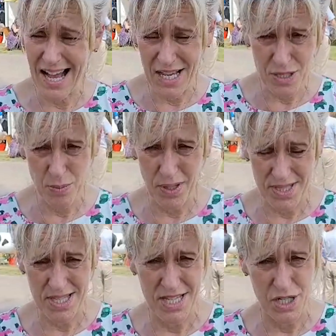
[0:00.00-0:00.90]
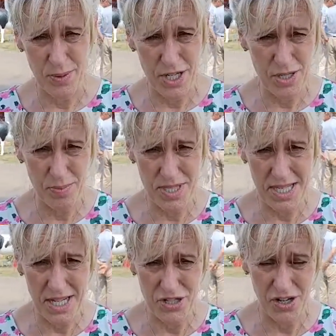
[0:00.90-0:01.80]
as was the situation with
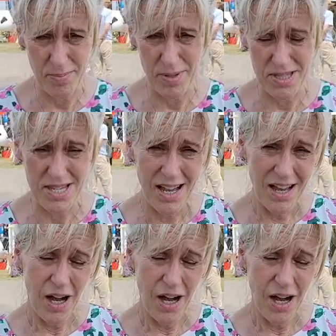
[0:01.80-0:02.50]
seed treatments.